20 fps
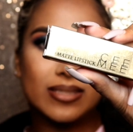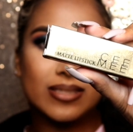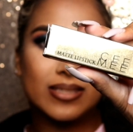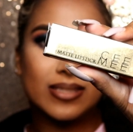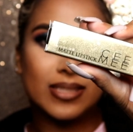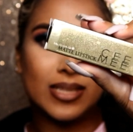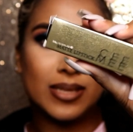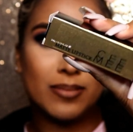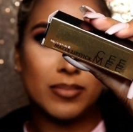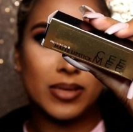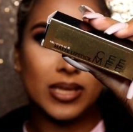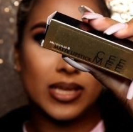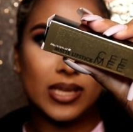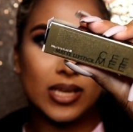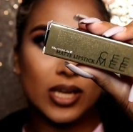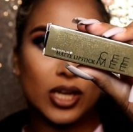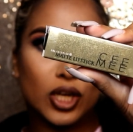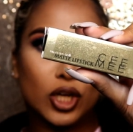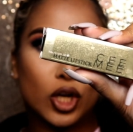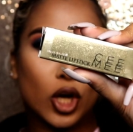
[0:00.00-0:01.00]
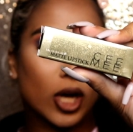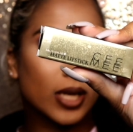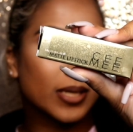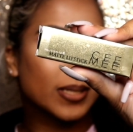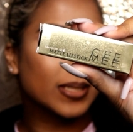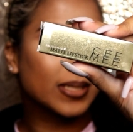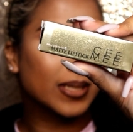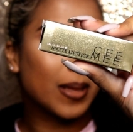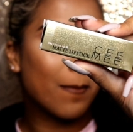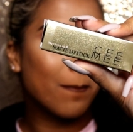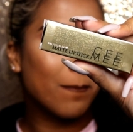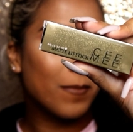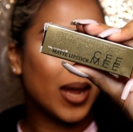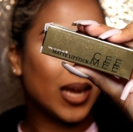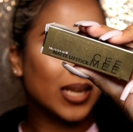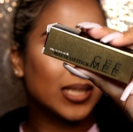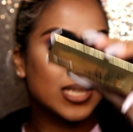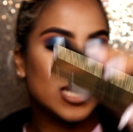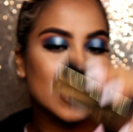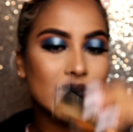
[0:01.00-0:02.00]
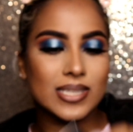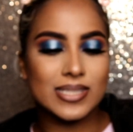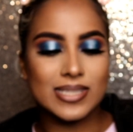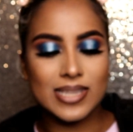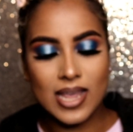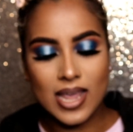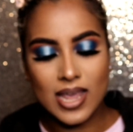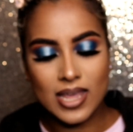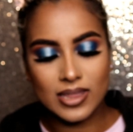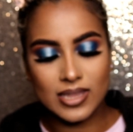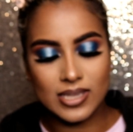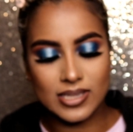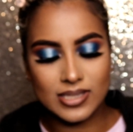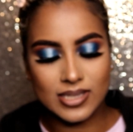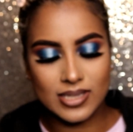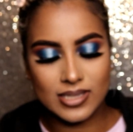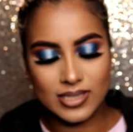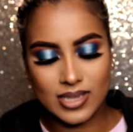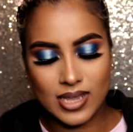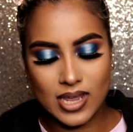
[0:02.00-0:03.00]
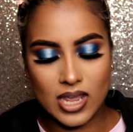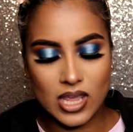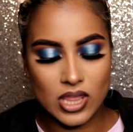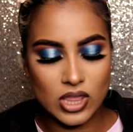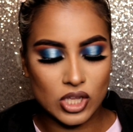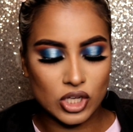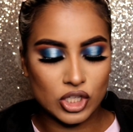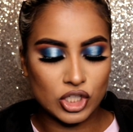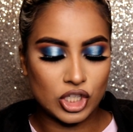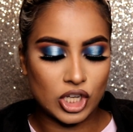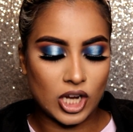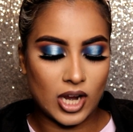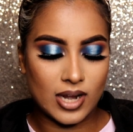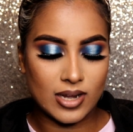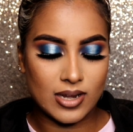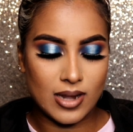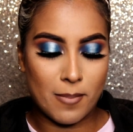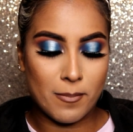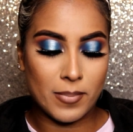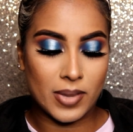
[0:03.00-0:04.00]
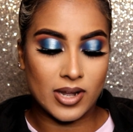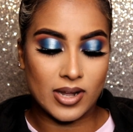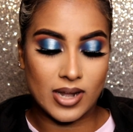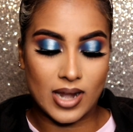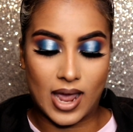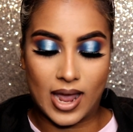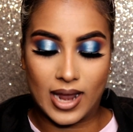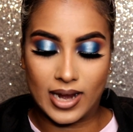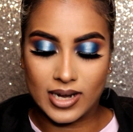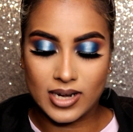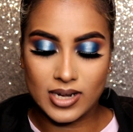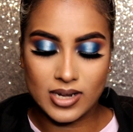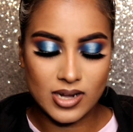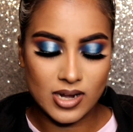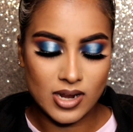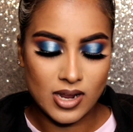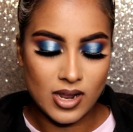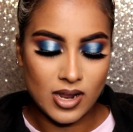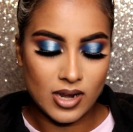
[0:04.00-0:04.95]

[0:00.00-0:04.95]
Simi Cosmetics. This is in the shade number 9.